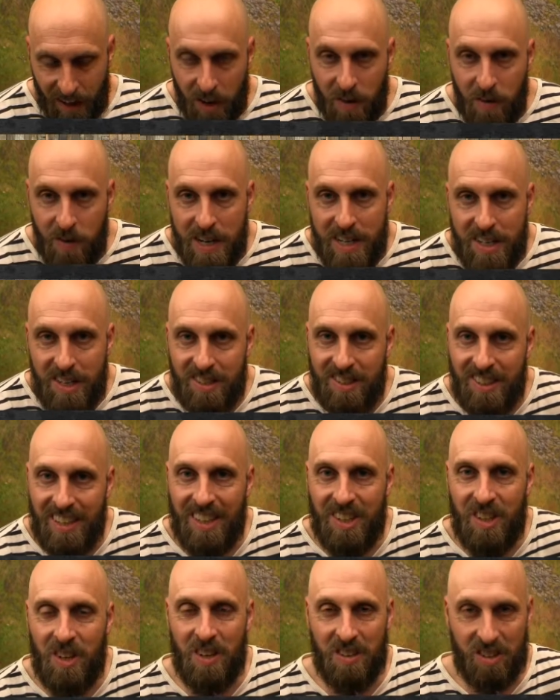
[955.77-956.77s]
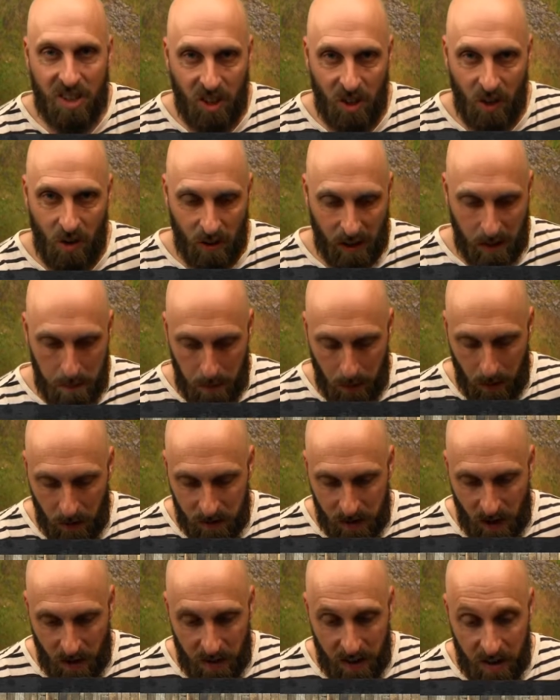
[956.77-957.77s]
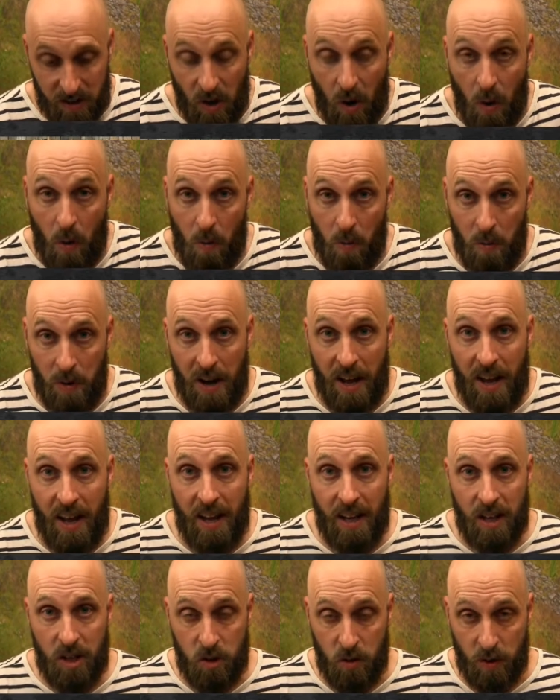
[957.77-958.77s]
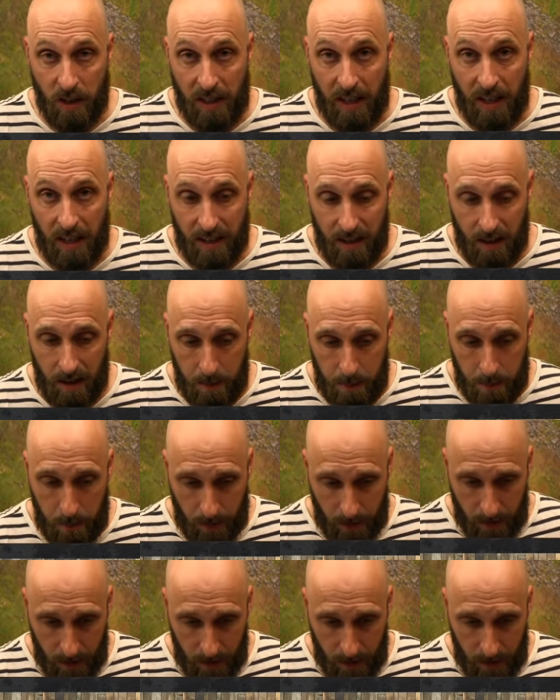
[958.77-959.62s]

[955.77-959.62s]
reaches into his cloak and pulls out his own drinking cup,